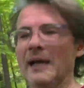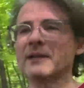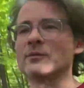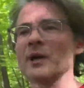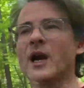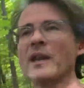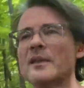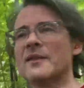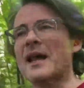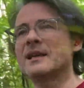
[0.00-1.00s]

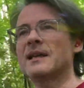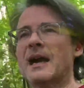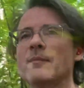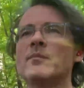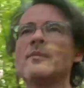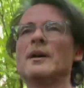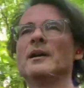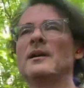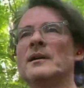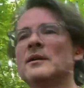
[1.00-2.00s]
Regarding that, I'm
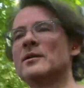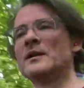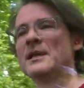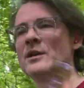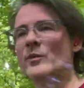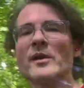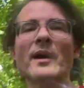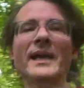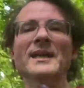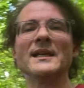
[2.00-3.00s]

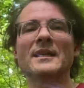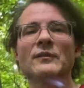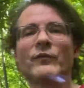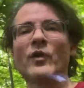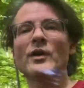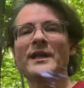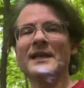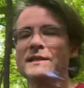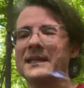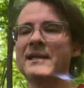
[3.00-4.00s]
rewriting it for
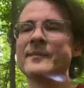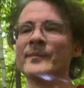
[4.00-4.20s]
D&D